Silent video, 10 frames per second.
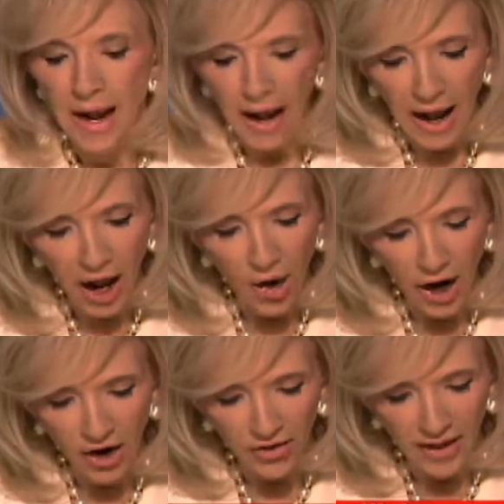How
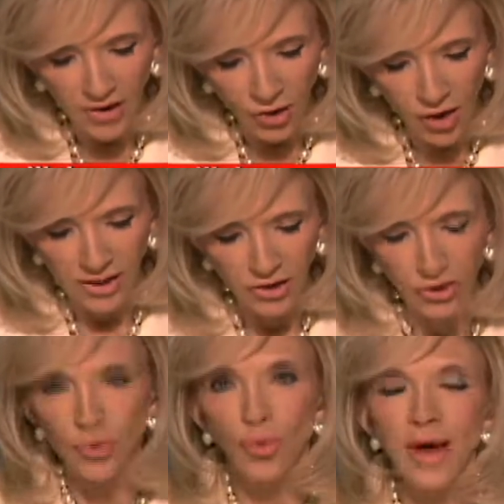are they going
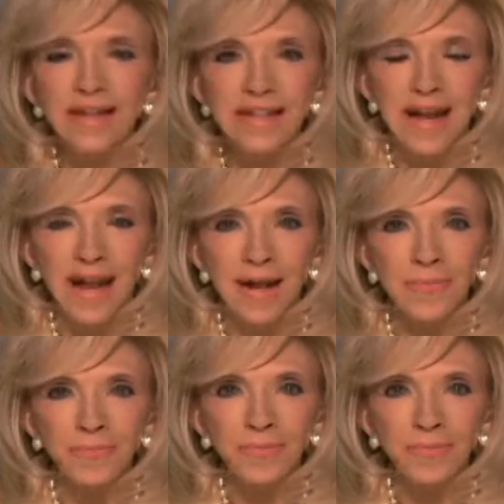to one day